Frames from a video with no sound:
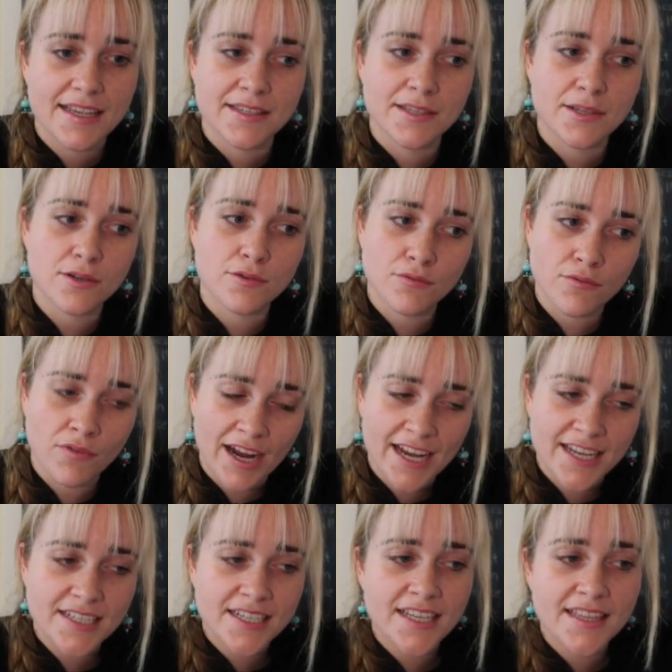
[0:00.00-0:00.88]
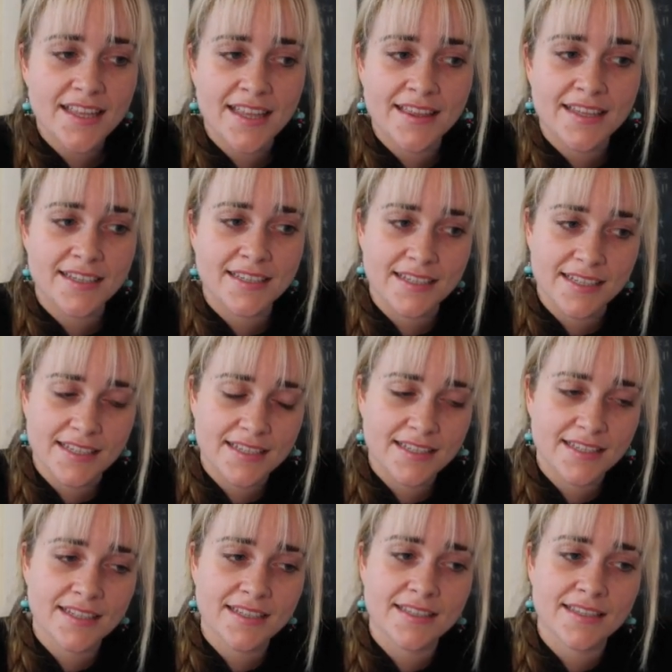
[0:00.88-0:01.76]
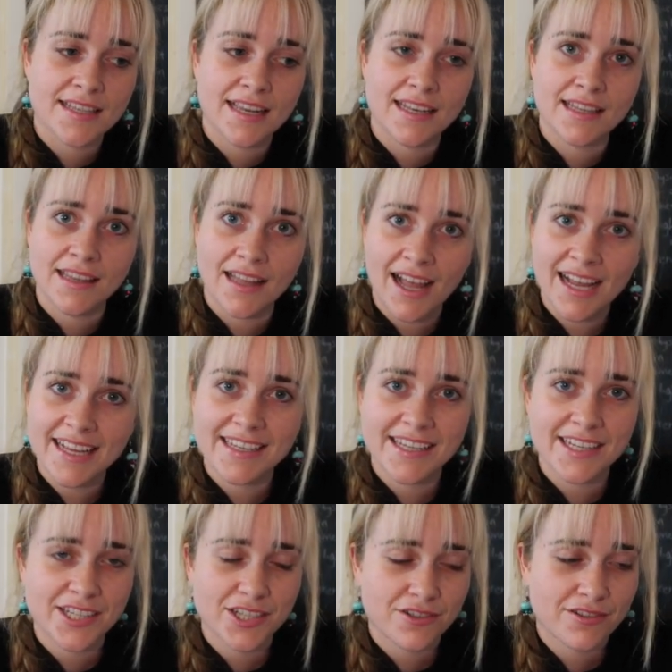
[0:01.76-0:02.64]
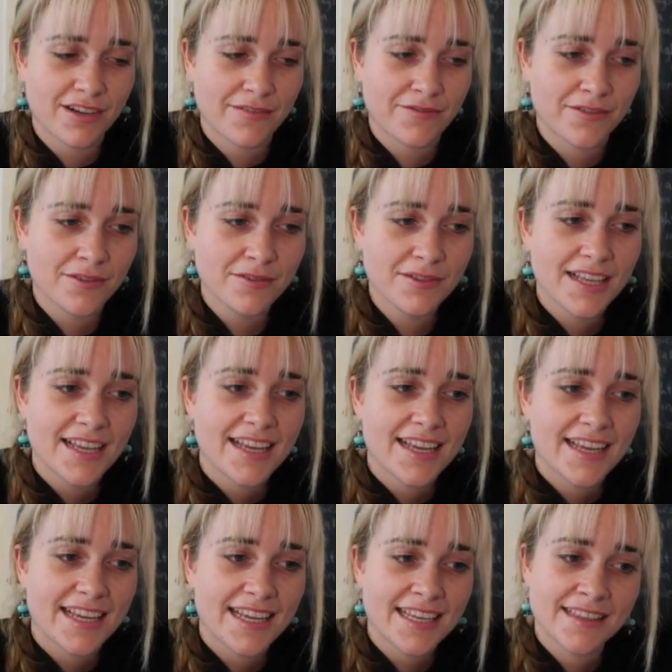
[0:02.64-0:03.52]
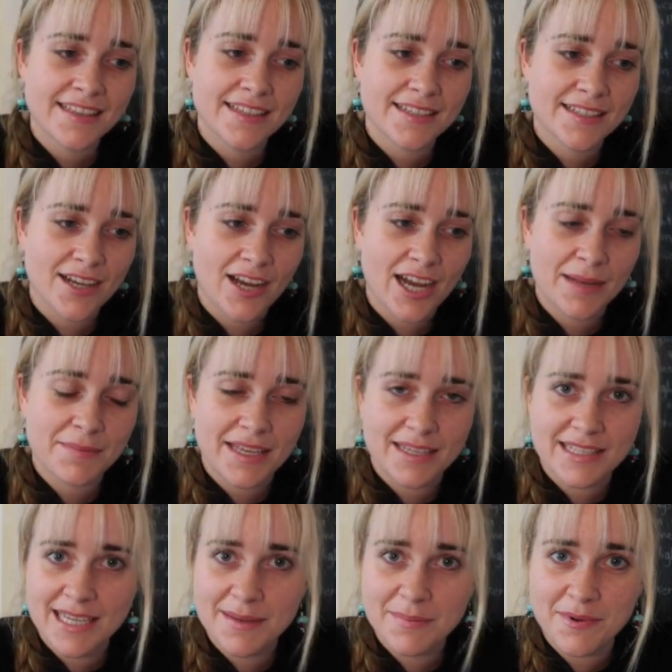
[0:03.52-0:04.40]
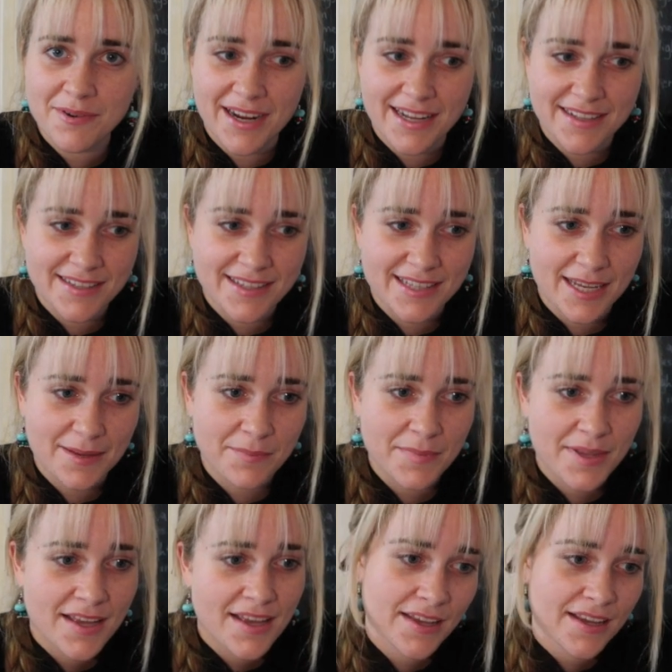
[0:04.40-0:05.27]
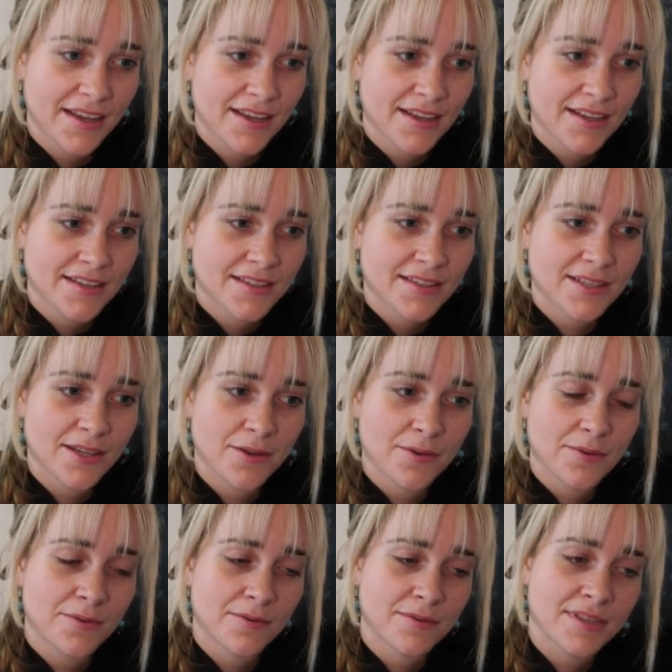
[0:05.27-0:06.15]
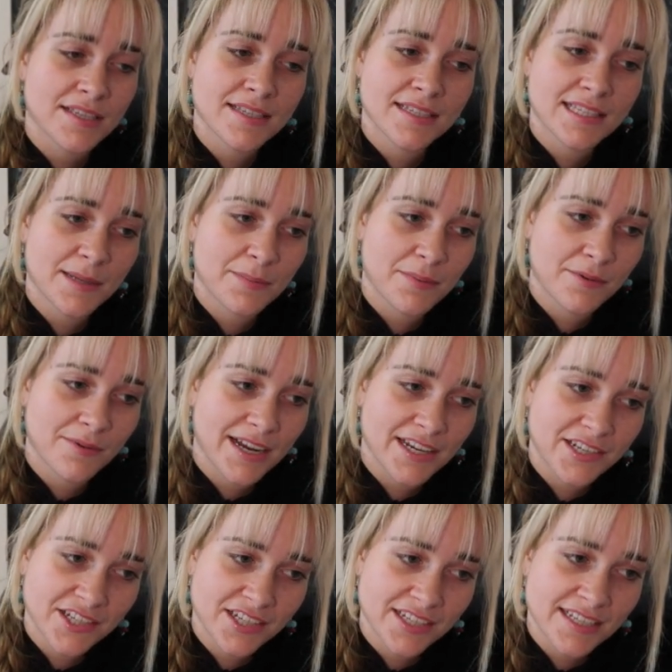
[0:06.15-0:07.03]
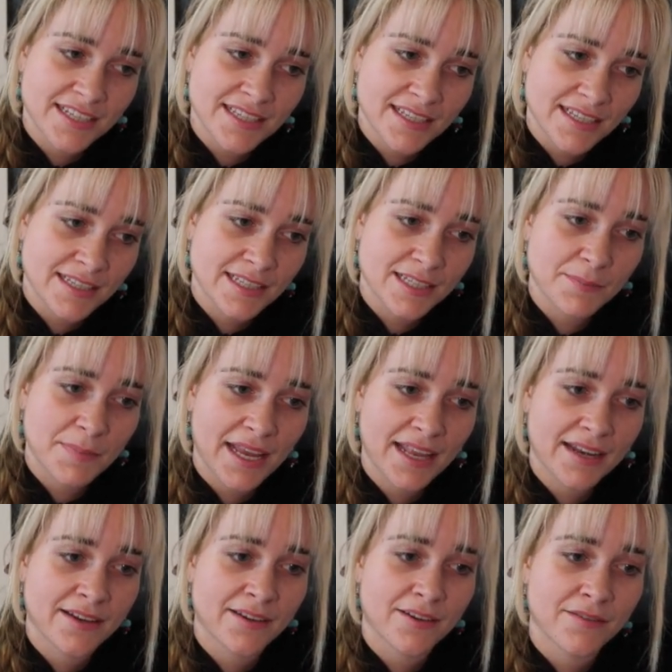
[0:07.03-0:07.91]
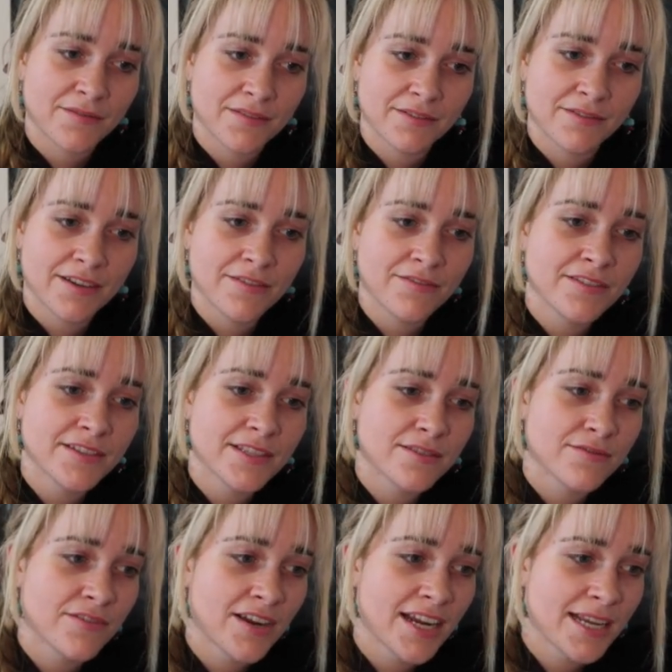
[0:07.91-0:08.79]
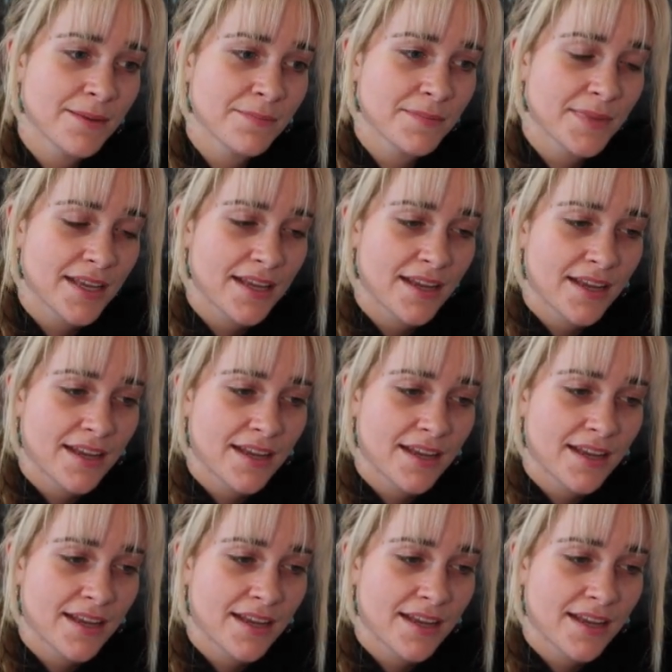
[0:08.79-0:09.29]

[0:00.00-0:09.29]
is greater than the distance that light can travel in the time that separates them. So this separation is independent of the reference frame.